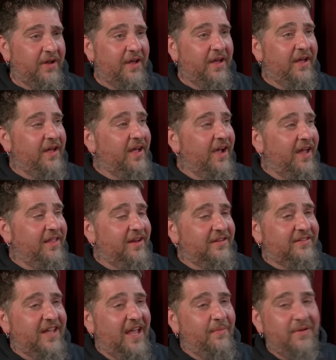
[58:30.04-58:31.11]
and he
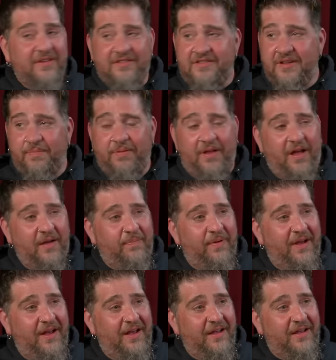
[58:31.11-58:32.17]
just gave him a Ziploc
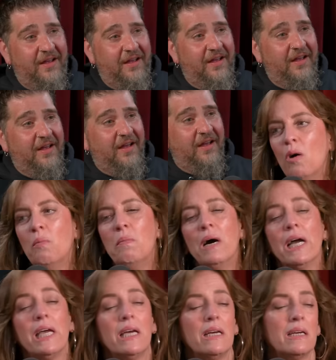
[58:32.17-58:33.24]
bag. Oh
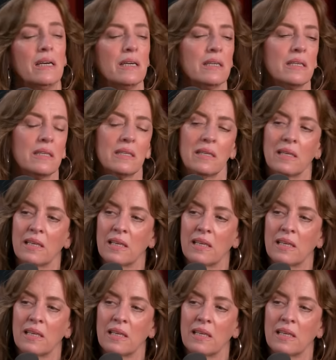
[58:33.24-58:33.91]
my! Full God. of wet pulled